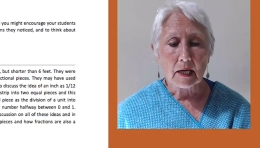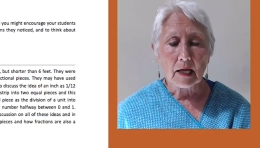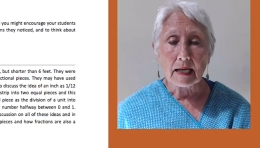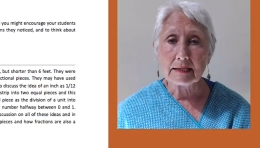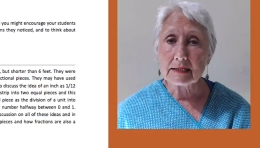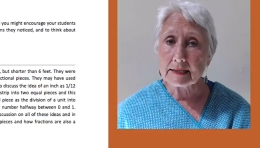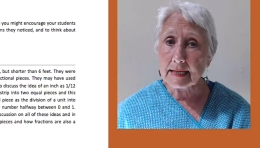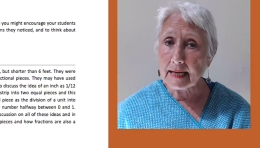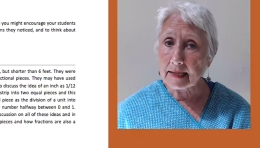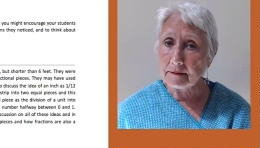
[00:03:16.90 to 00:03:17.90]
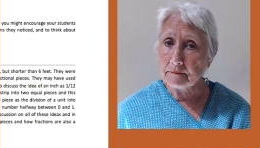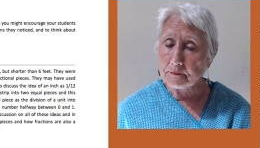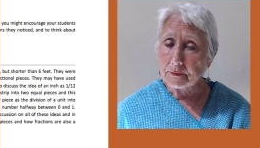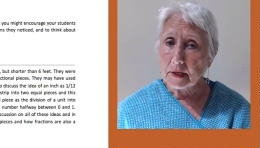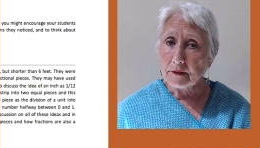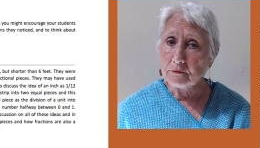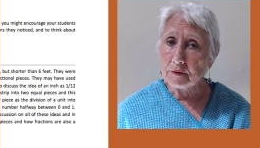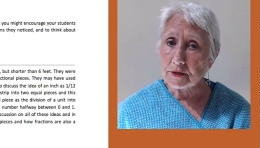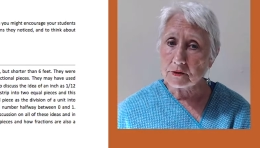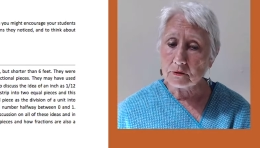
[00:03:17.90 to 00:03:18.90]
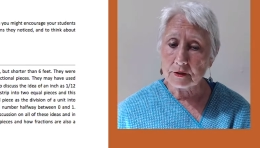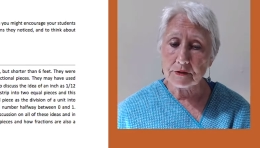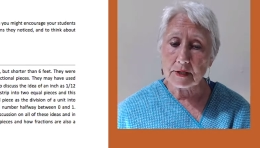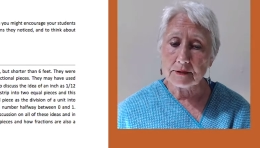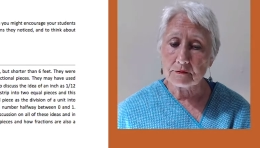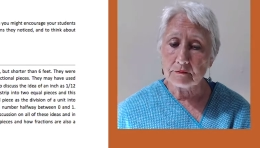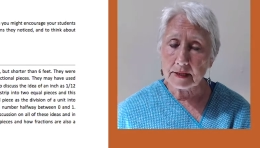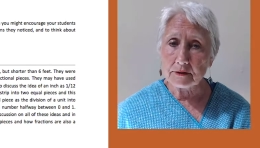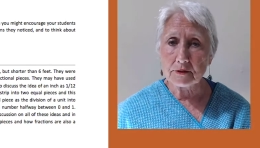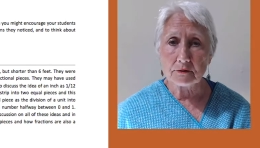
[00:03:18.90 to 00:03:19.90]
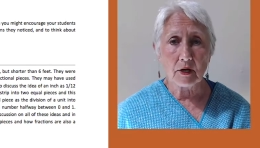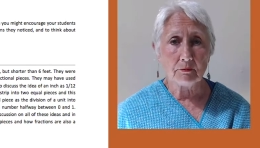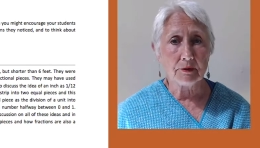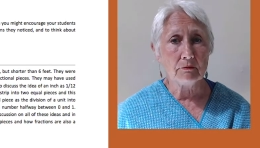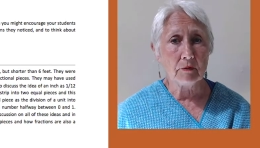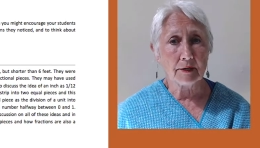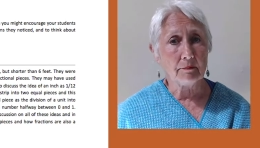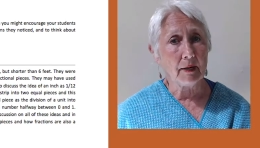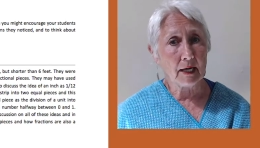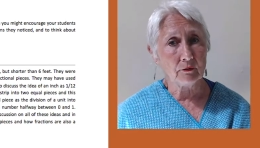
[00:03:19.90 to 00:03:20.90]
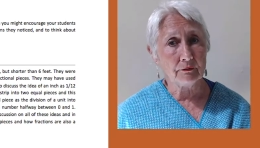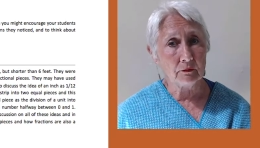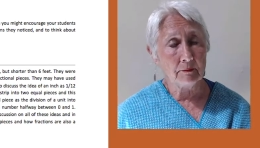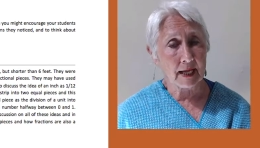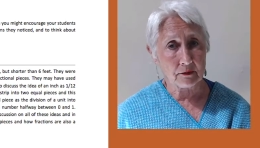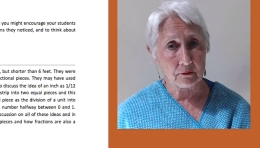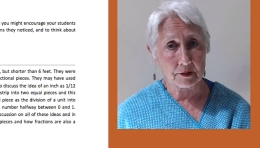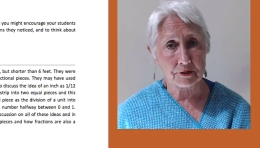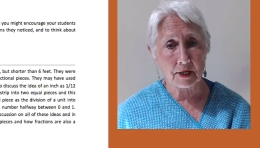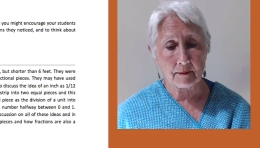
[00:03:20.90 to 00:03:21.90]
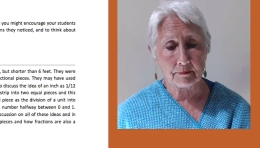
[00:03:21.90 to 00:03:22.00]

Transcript: Instead, the resource is written to help you run a powerful math workshop.